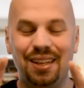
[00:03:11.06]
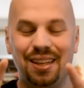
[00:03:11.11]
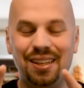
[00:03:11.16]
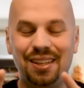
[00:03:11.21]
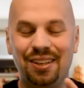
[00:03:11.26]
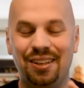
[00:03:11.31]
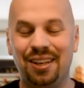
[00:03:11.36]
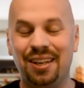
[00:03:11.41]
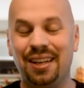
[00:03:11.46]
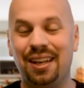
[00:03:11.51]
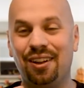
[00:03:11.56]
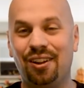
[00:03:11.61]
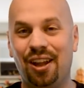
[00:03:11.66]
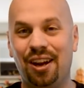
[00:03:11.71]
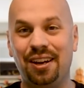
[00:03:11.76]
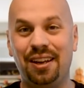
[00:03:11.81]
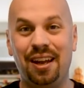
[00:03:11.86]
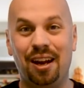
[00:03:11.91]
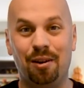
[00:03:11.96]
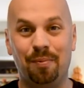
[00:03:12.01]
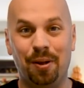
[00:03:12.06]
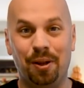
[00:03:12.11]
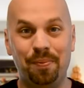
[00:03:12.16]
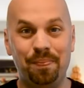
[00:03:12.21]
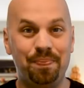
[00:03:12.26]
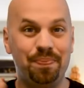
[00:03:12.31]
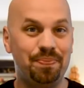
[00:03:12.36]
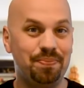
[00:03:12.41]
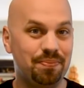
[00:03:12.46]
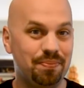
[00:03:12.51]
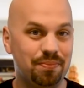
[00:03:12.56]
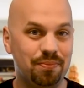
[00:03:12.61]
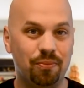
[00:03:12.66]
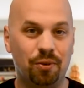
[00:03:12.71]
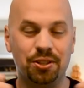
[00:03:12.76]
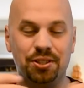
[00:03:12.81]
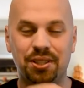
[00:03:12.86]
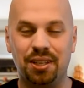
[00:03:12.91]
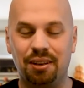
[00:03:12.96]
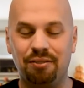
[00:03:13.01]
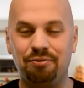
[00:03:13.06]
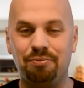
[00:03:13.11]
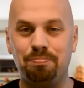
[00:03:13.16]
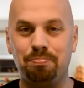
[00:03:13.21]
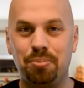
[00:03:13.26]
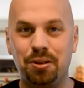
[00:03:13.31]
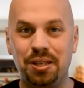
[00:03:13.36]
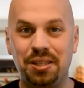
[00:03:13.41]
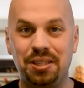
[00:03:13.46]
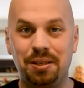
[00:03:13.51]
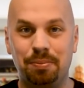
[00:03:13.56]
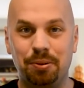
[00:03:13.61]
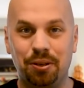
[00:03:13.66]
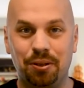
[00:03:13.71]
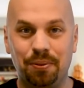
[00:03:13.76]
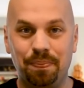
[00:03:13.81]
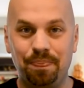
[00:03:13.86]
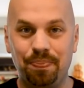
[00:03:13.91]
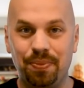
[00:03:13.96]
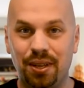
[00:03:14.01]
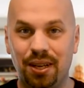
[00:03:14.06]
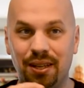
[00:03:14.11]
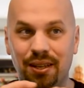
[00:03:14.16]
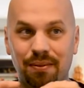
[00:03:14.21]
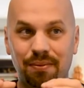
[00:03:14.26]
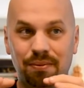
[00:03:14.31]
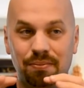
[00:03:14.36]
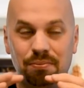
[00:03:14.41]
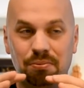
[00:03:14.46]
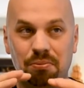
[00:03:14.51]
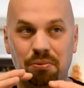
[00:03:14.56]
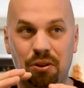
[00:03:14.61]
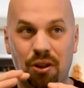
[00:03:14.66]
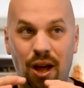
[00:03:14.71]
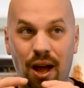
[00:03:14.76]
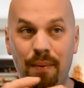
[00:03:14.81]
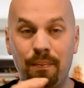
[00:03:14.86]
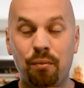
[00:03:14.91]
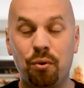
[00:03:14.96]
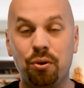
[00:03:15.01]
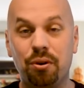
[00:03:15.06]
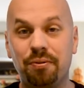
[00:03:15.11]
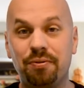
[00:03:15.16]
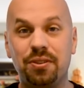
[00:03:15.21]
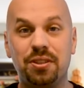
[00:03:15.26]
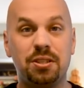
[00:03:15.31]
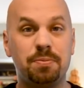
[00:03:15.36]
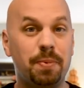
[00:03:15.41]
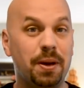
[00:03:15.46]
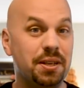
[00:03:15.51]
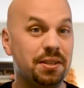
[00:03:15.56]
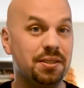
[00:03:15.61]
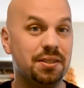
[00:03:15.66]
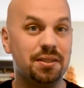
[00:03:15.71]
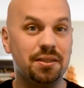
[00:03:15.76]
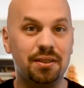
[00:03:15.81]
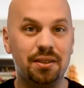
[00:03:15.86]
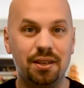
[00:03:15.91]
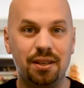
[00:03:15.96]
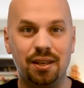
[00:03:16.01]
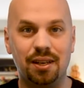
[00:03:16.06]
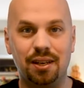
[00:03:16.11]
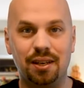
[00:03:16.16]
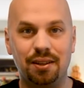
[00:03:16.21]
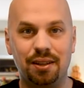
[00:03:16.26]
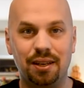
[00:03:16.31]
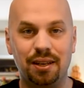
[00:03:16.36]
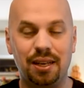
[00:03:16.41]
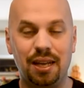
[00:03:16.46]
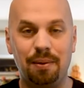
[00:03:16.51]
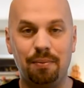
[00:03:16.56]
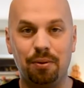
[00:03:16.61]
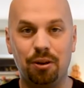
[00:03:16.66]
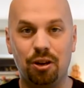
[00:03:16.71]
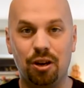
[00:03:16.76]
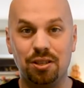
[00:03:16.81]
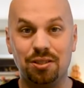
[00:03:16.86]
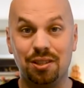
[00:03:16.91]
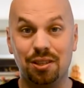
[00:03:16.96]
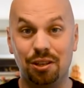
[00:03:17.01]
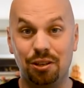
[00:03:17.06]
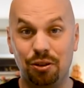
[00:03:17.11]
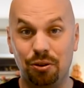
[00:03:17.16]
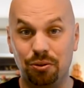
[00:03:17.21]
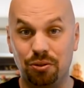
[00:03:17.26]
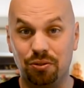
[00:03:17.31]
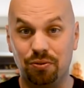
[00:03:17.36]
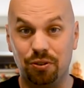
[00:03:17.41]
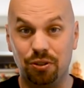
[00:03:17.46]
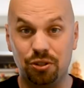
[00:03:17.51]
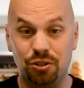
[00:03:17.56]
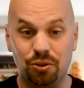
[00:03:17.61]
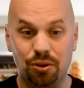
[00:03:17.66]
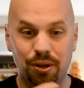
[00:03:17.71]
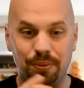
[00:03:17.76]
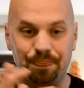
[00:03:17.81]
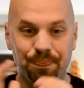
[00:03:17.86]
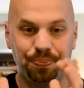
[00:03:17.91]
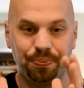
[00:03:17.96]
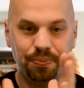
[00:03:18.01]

You're gonna get a lot of caramel, once again, pretty typical. A lot more of the spice uh, than came across in the nose for sure.